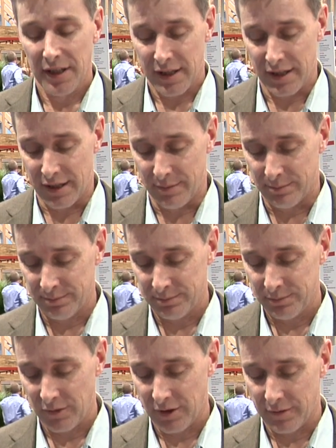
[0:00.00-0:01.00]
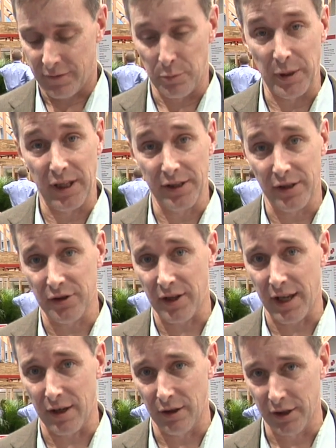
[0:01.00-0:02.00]
um, for builders
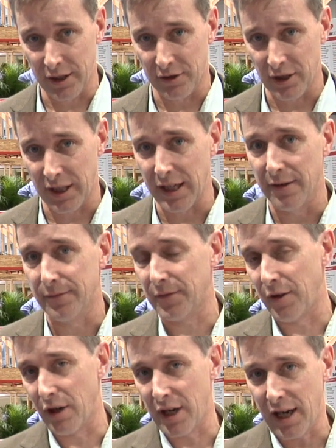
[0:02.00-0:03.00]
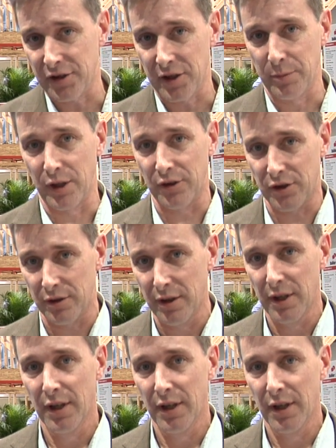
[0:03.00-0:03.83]
that are looking to give their customers